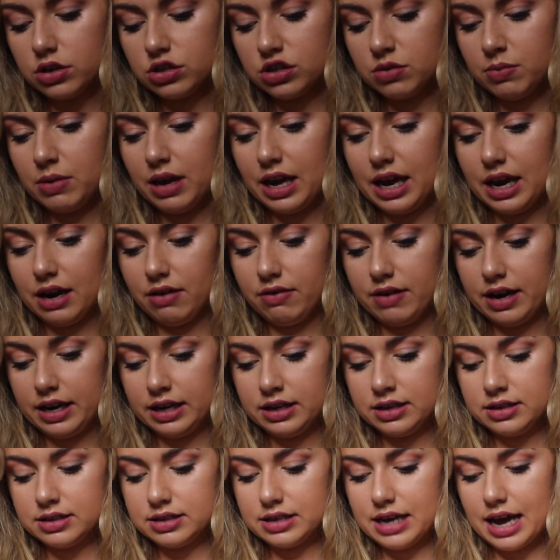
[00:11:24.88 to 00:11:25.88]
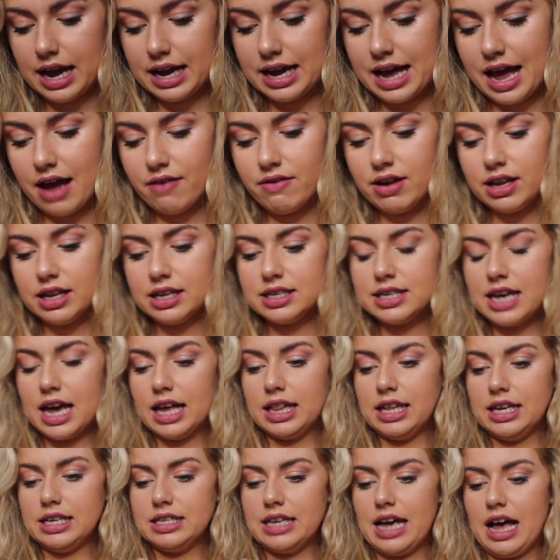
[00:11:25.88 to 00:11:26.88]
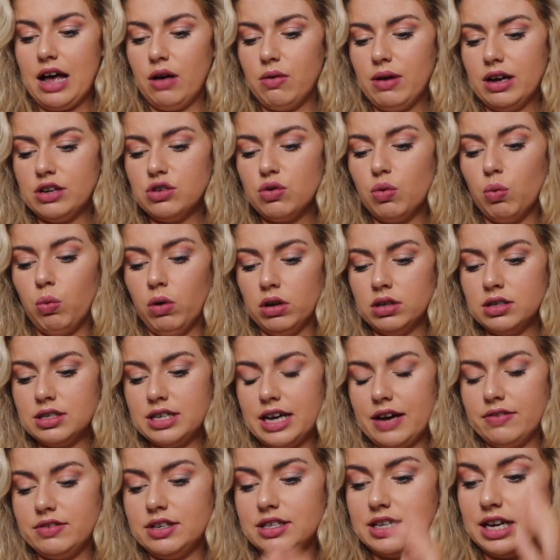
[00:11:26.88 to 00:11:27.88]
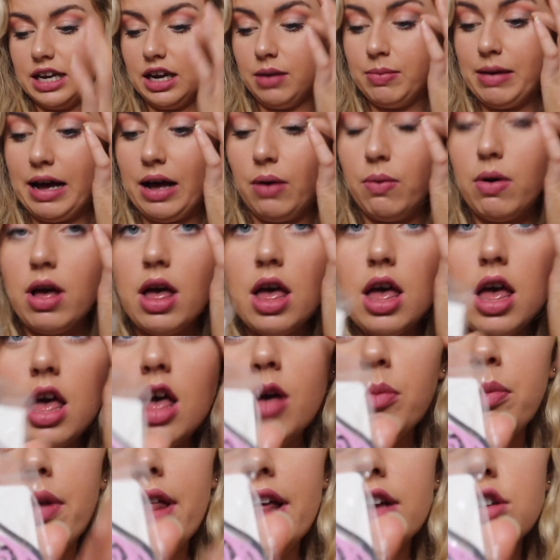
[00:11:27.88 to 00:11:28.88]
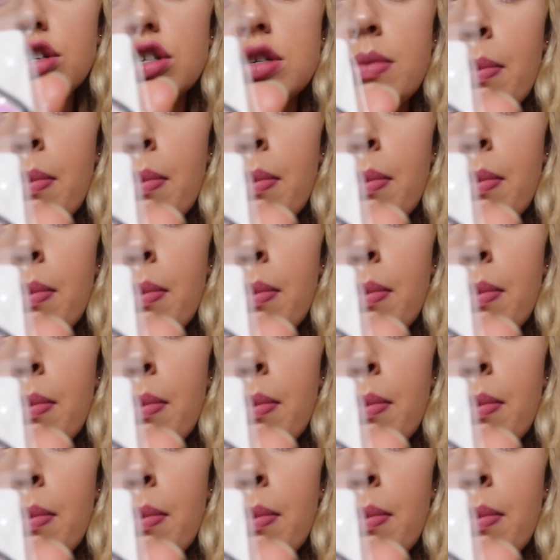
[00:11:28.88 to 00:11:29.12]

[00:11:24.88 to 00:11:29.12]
some earrings. I can't really take these out. I don't want to have to take them out. But they're just